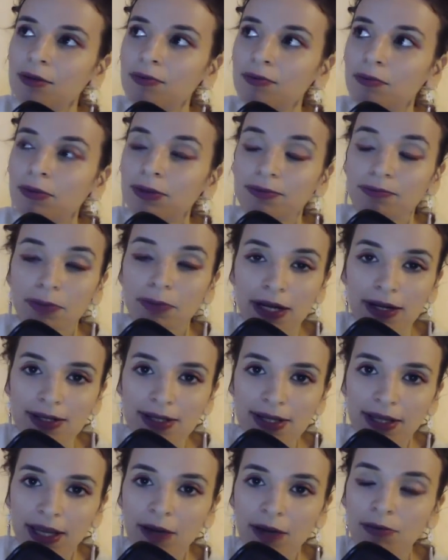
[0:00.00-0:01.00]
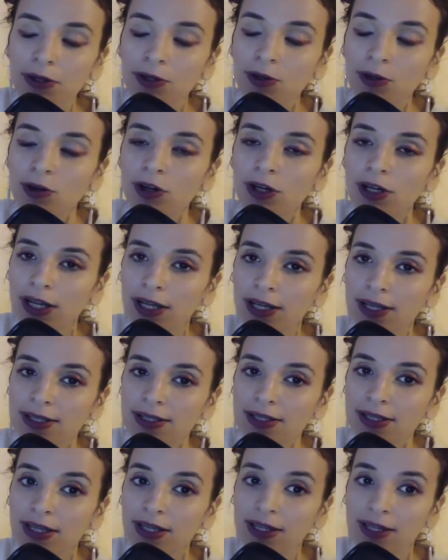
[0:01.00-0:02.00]
Mars in Capricorn
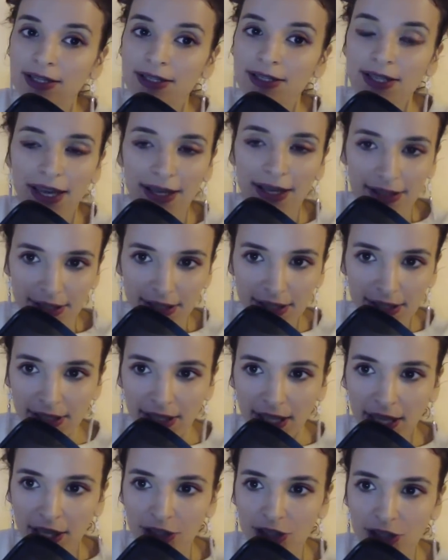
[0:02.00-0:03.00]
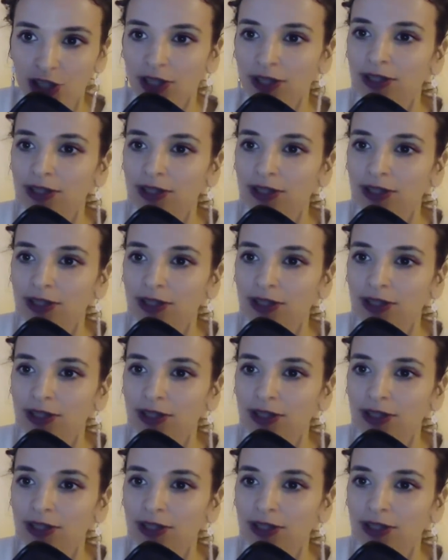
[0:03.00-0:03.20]
is in its exaltation,